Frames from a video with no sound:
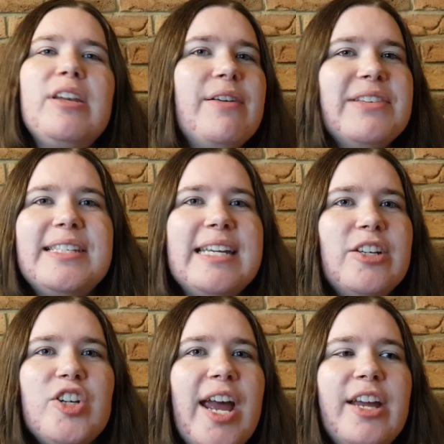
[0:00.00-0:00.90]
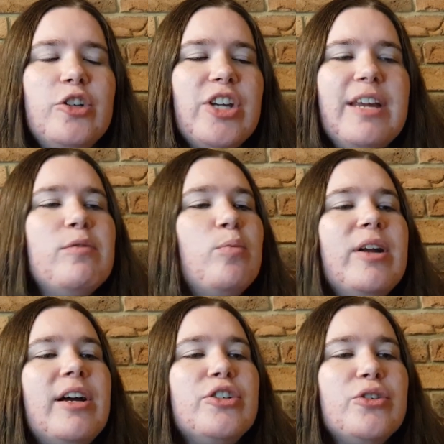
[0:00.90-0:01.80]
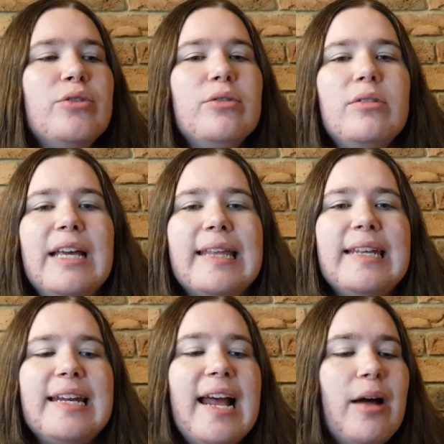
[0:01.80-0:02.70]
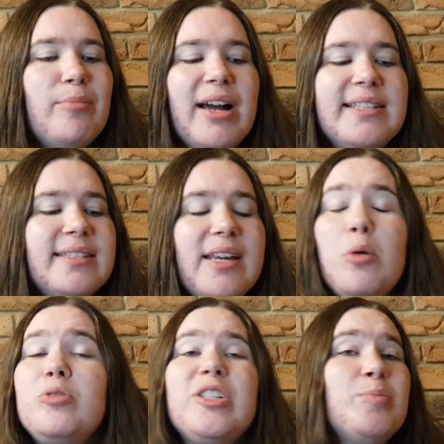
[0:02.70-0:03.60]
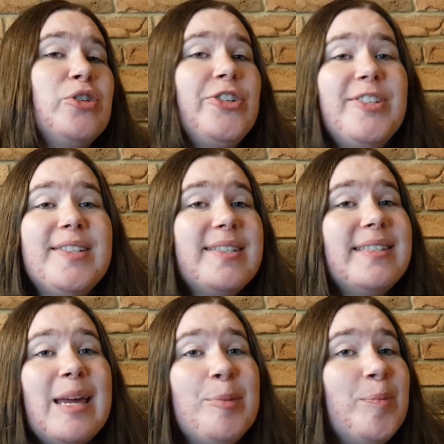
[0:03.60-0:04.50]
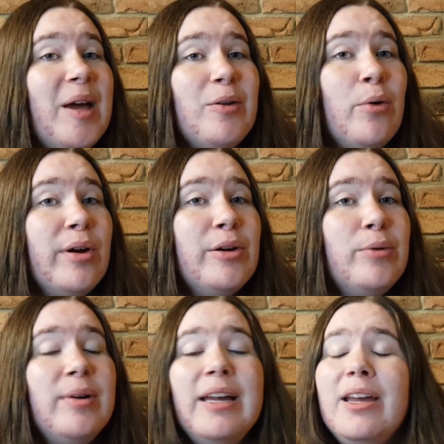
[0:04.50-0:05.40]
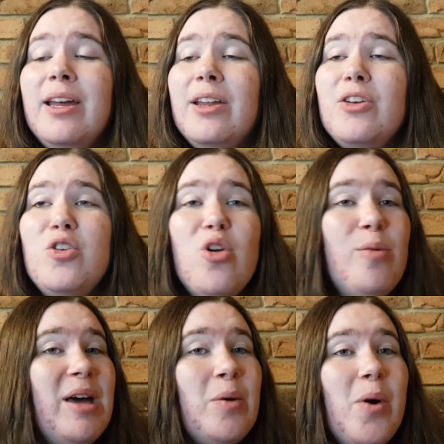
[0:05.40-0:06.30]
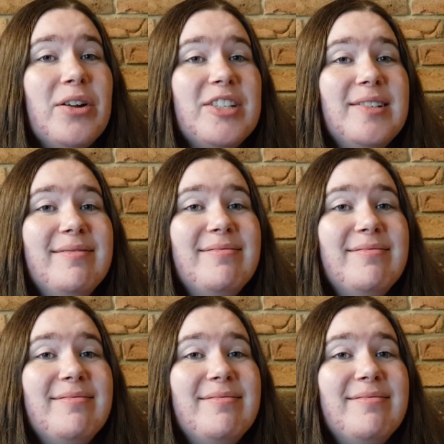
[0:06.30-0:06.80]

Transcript: never see a change. Even when I do lengthen it out, my scalp just produces the same amount of oil no matter what.